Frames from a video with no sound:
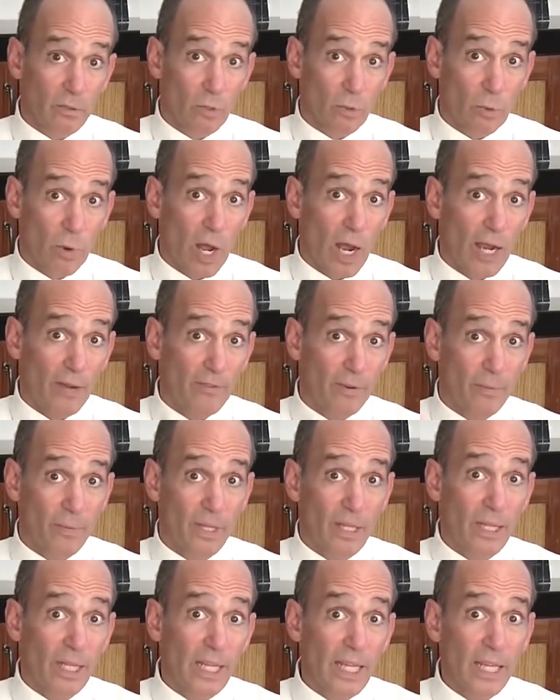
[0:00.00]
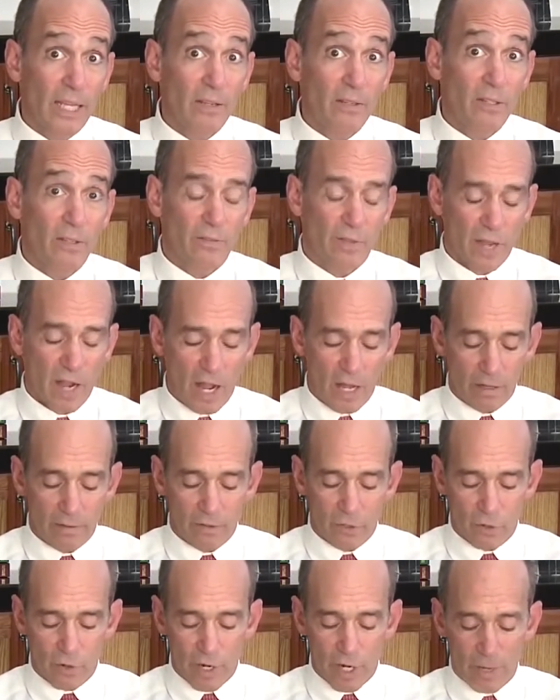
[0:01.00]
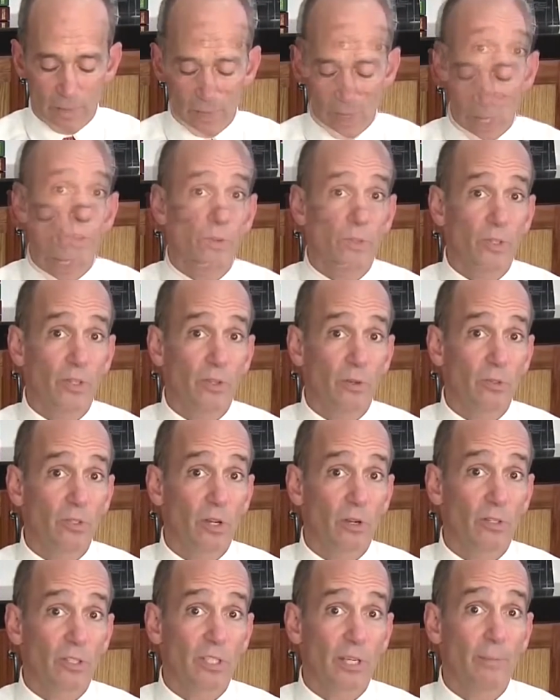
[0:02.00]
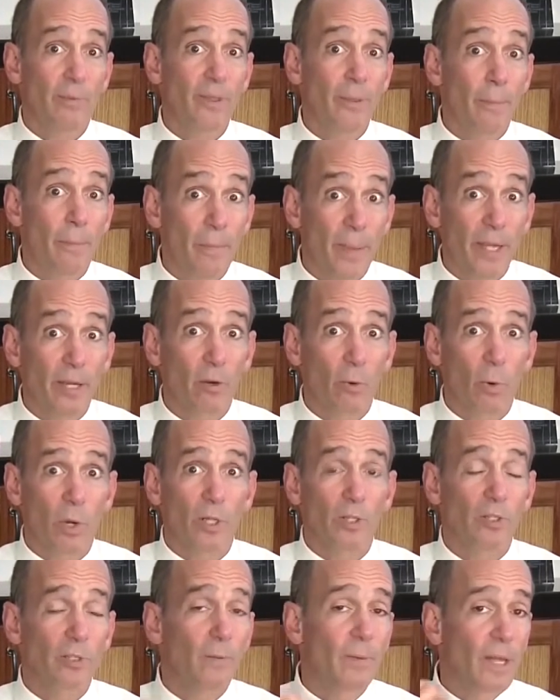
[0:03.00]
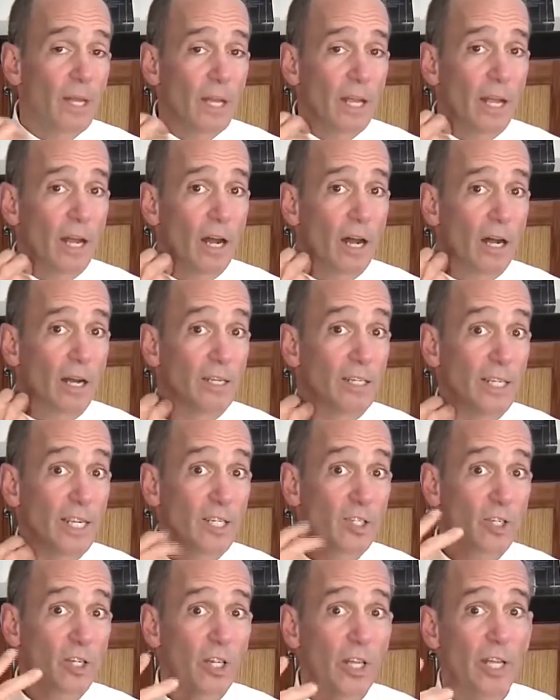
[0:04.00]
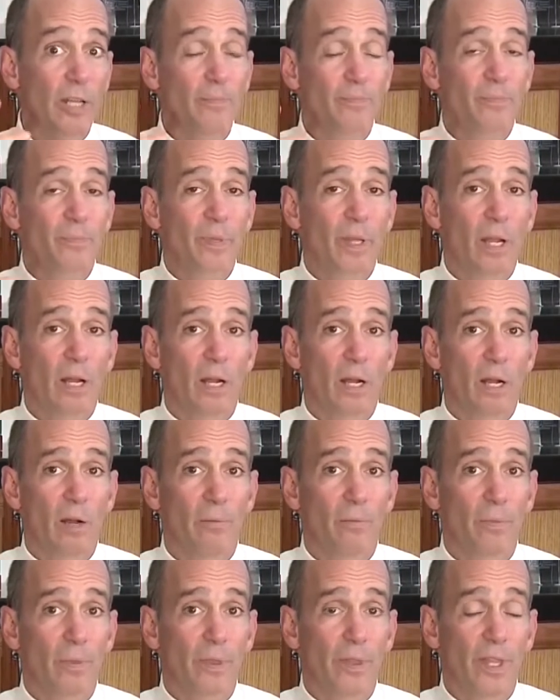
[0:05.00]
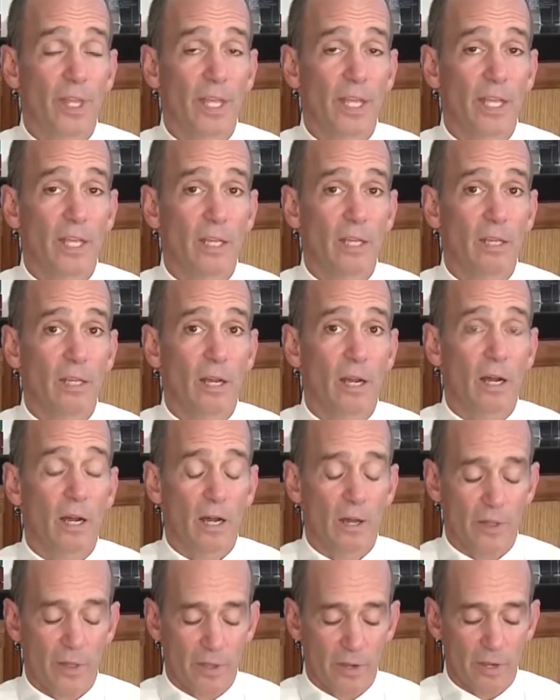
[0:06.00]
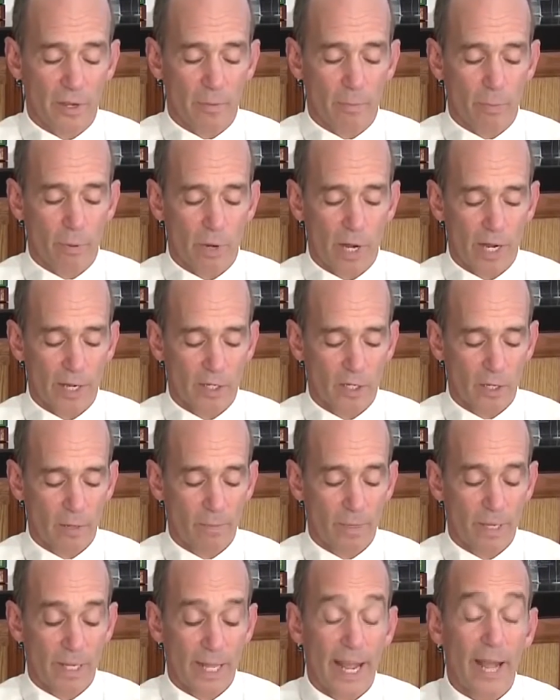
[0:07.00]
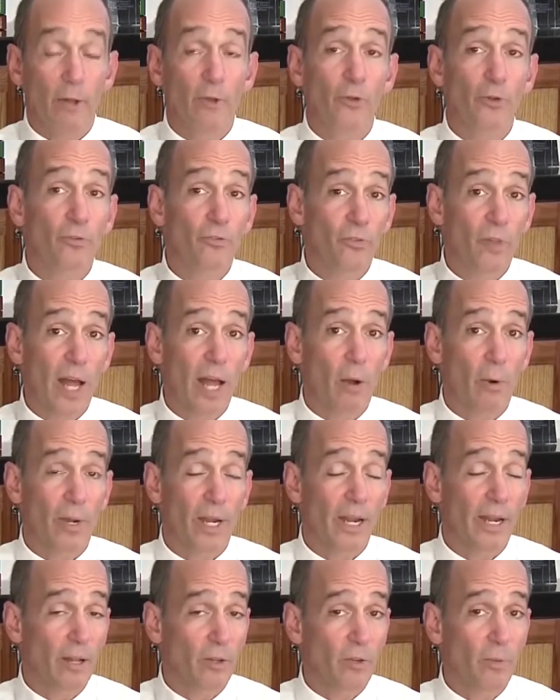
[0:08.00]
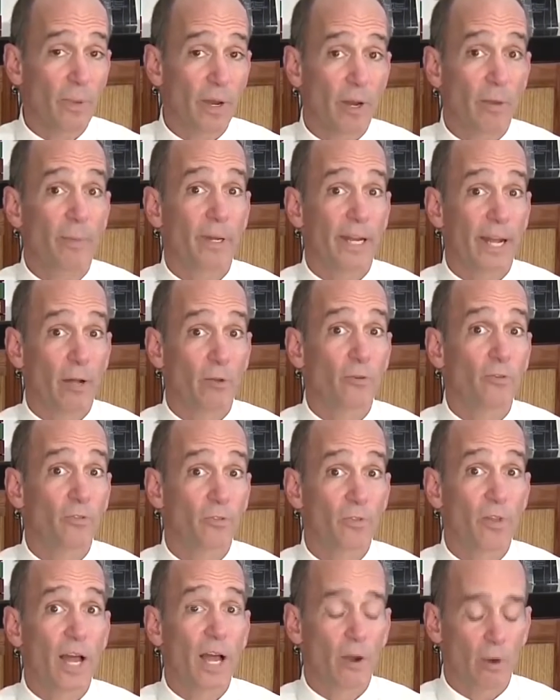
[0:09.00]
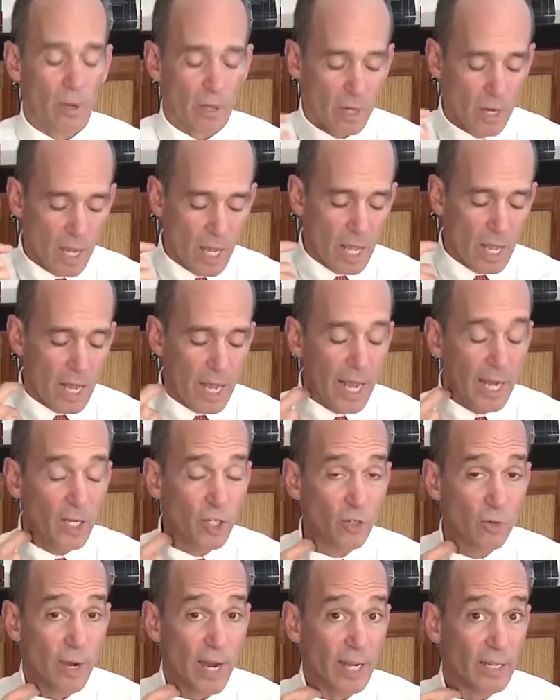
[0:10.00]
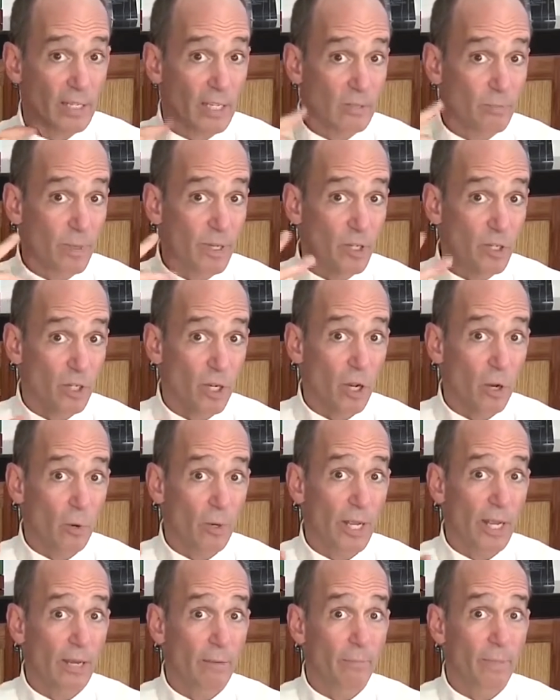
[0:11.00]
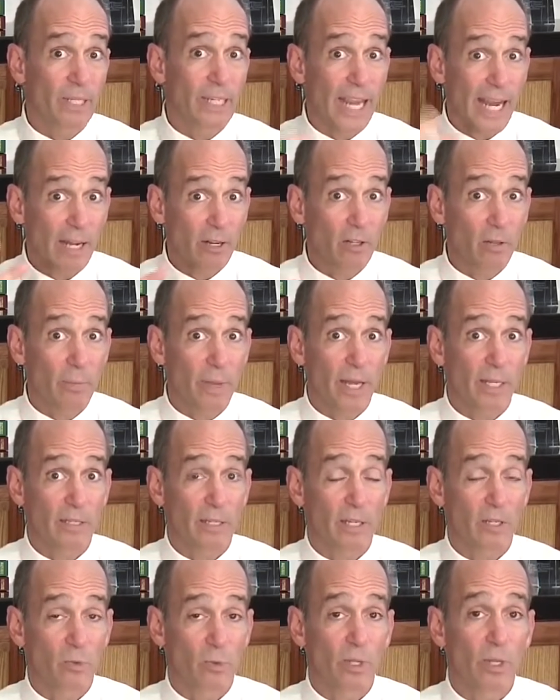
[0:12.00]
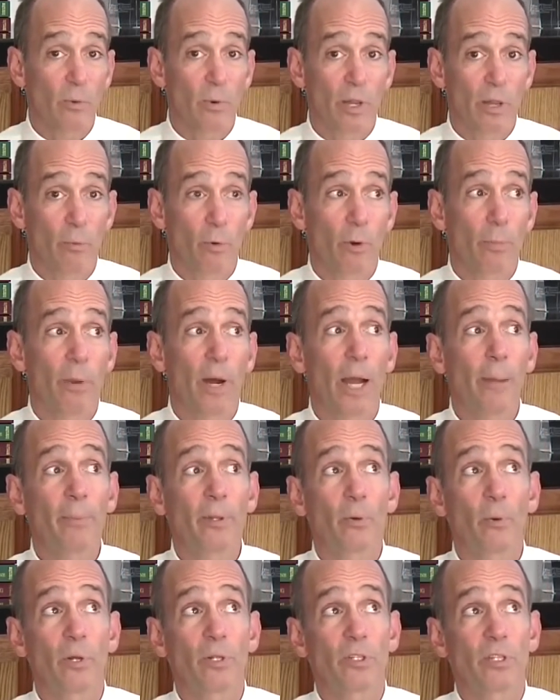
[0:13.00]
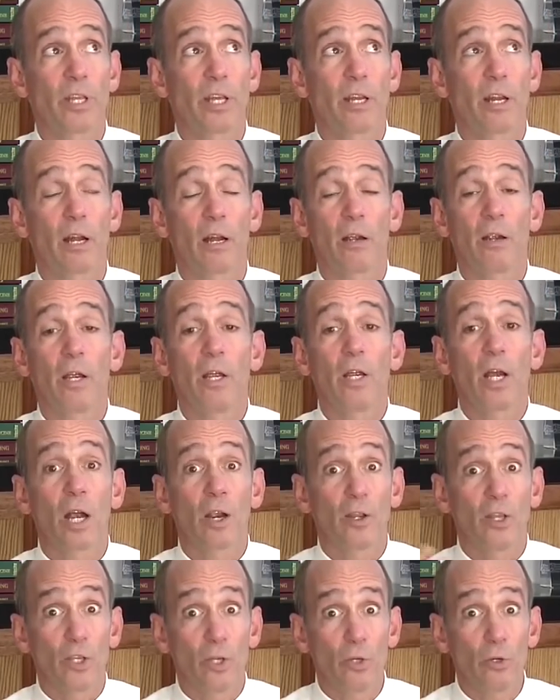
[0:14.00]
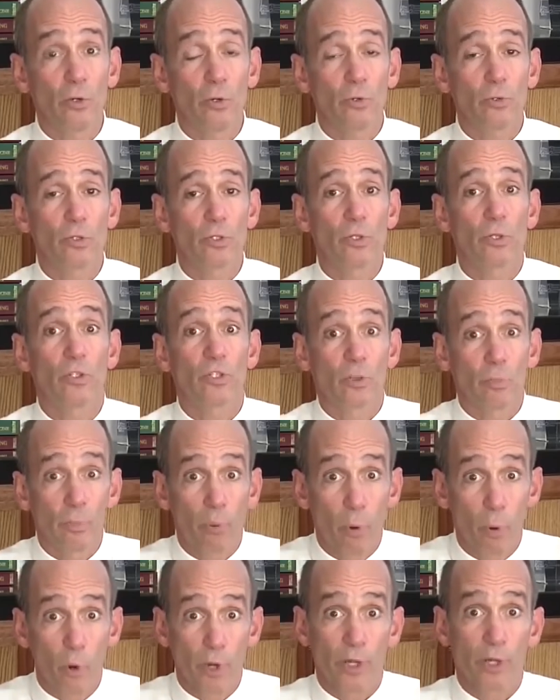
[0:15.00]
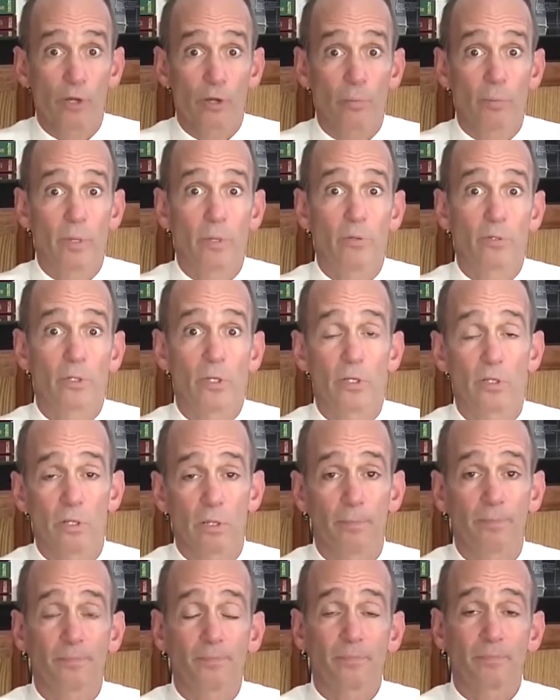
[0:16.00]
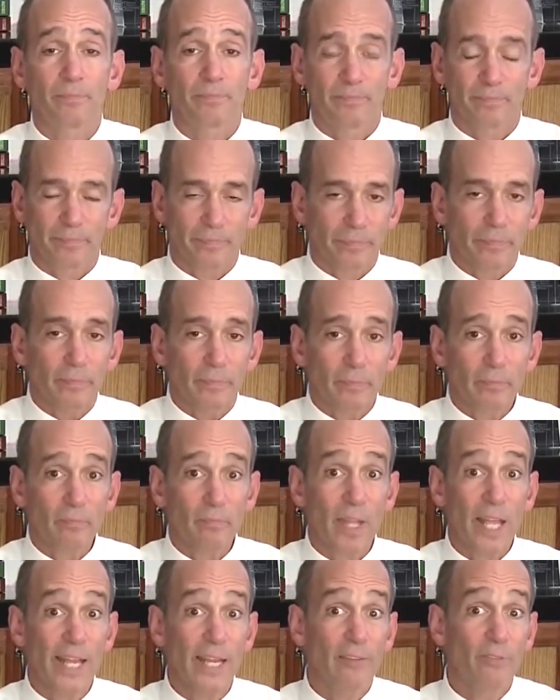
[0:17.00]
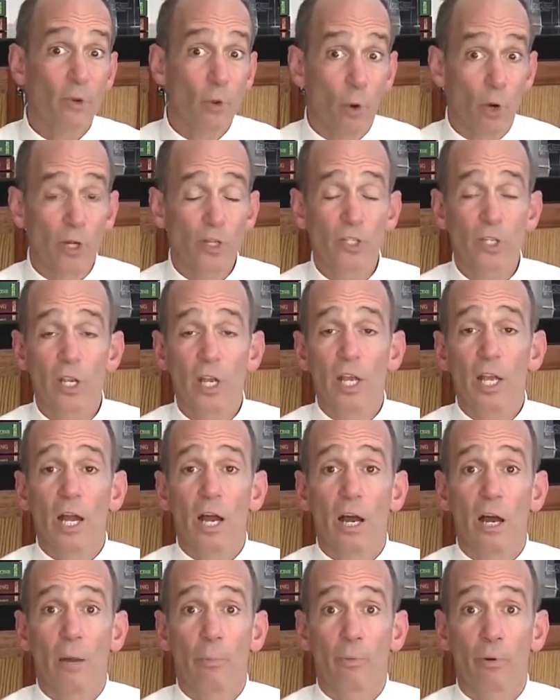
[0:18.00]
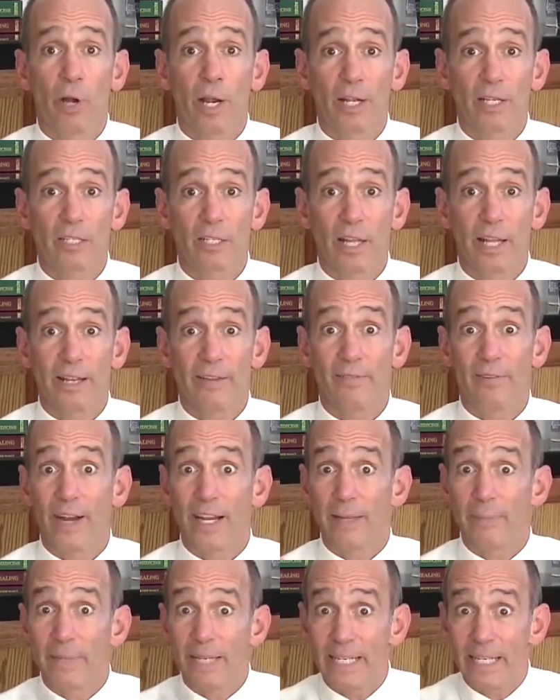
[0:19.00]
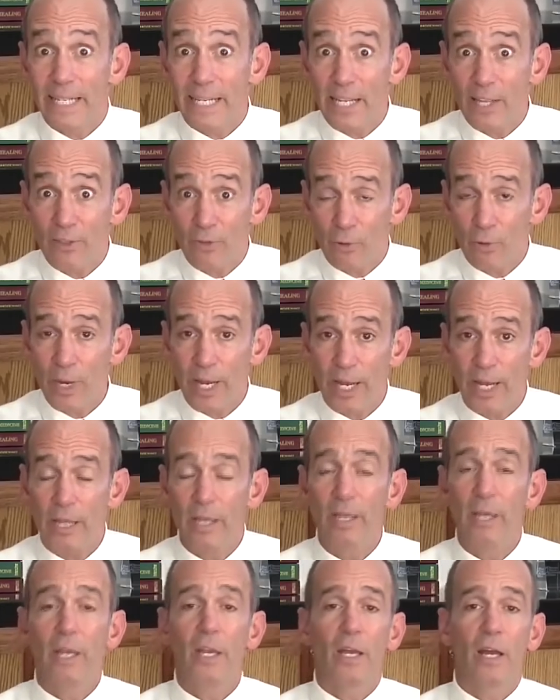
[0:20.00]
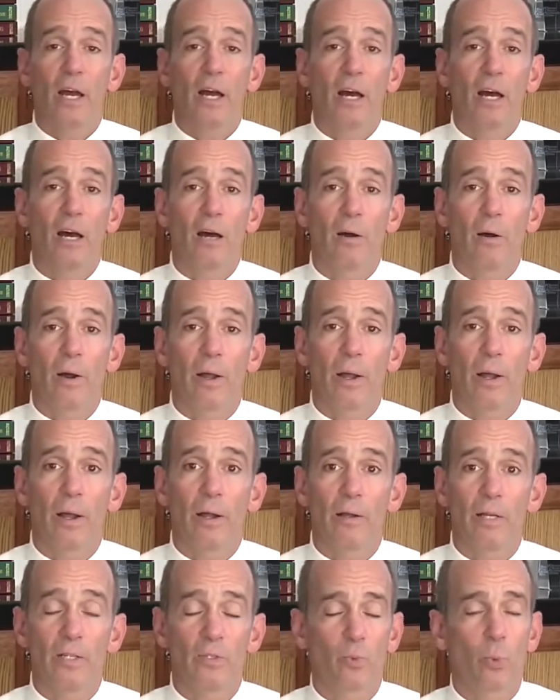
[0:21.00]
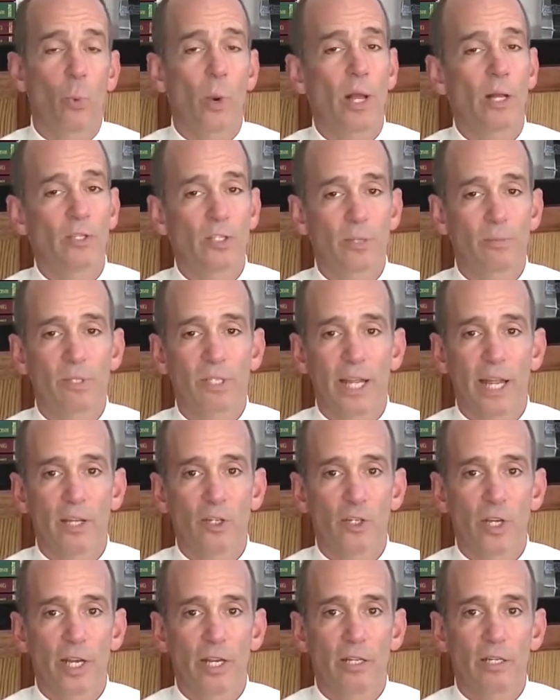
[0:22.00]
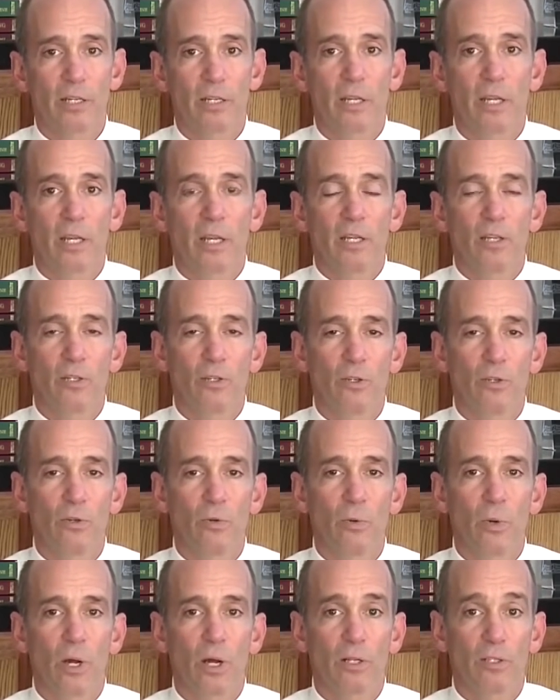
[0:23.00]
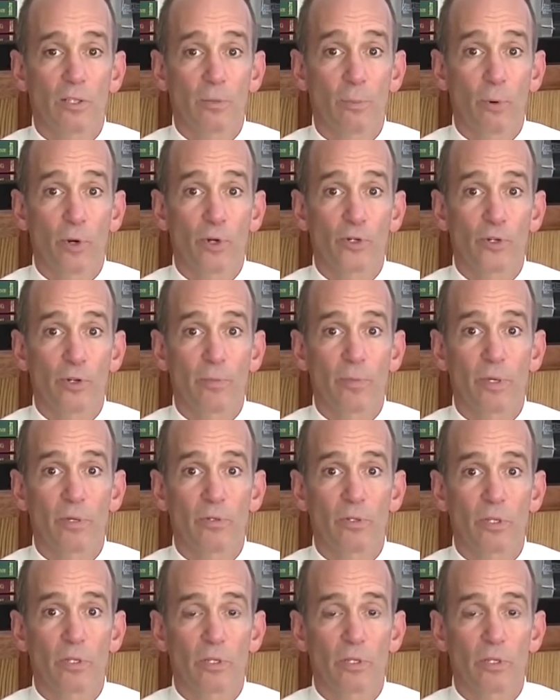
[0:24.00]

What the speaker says: derived from the leaves of the olive tree. Those are some of the bigger ones. Additionally, the products can be elderflower, not elderberry, but elderflower extract has been shown in botanical medicine. It's really one of the more popular ones that are used to support your immune system. And of course, products like vitamin D3 is well substantiated to support your immune